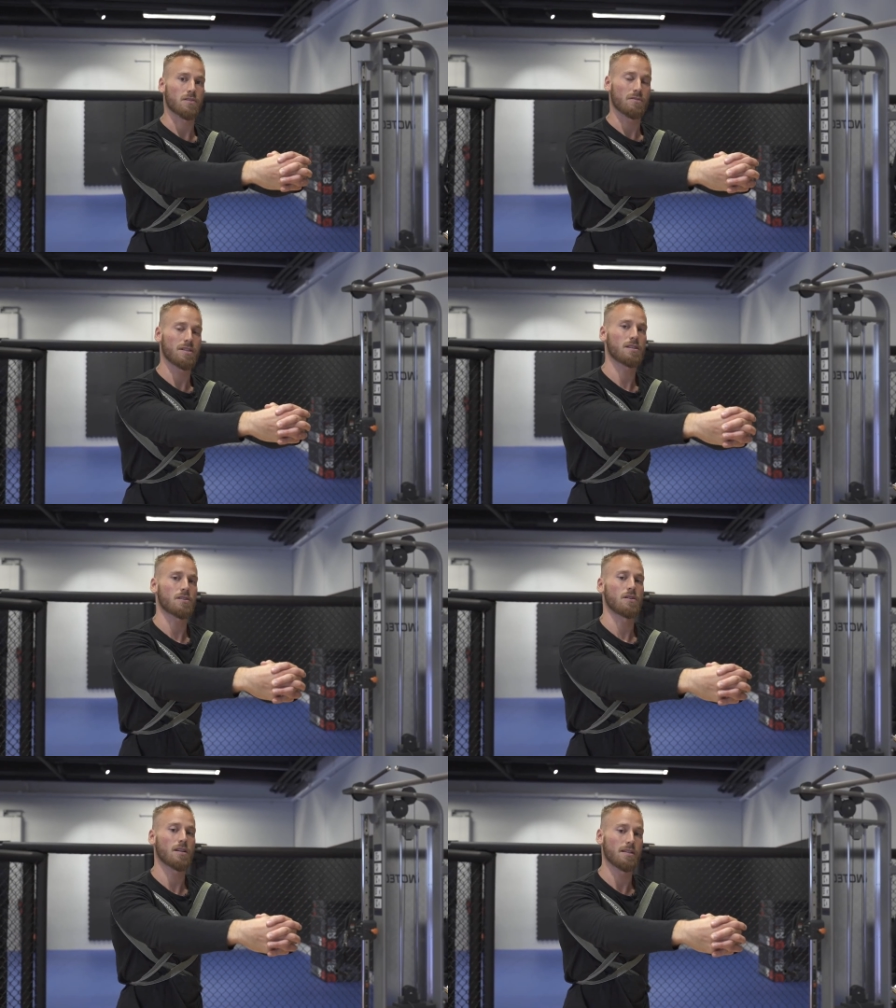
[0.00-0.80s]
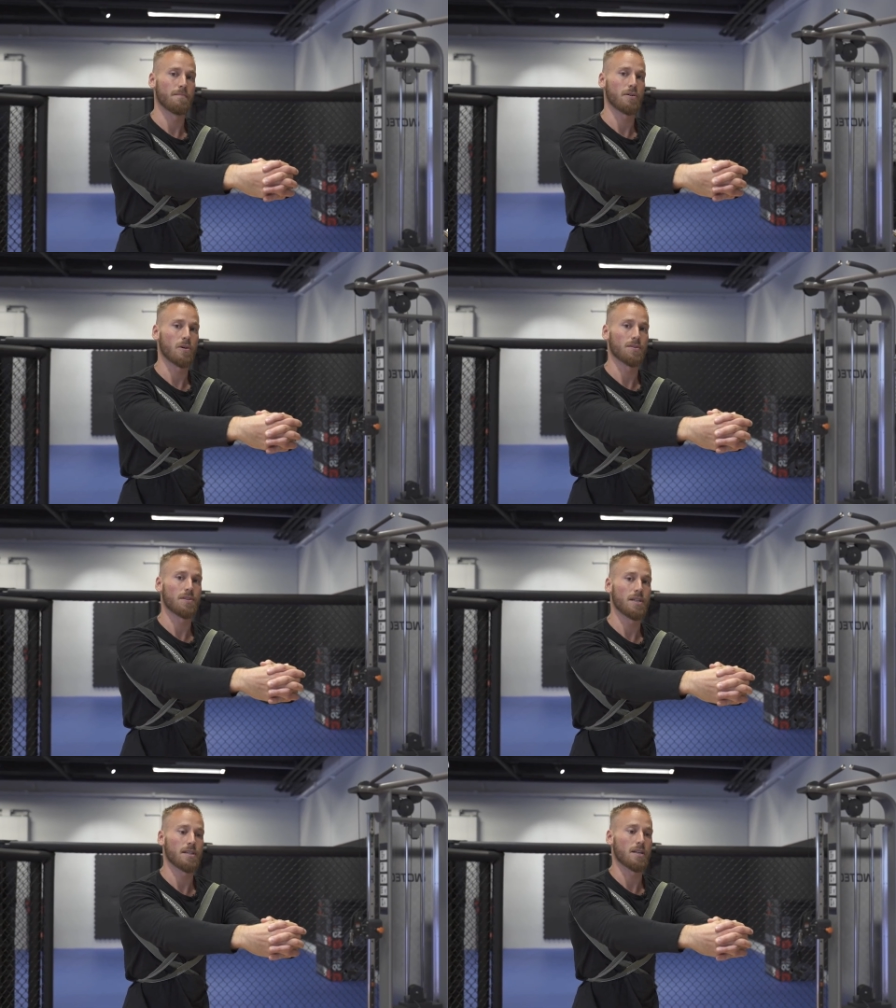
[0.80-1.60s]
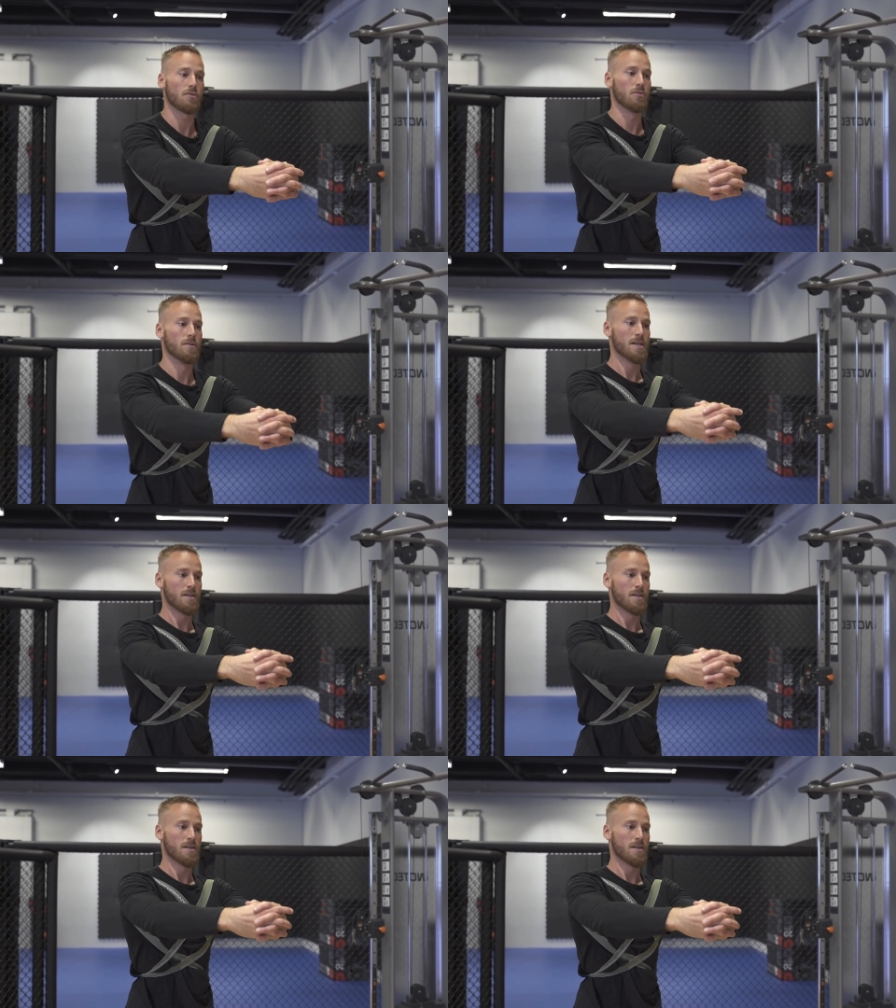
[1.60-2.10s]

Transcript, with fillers: So this is utterly important here that you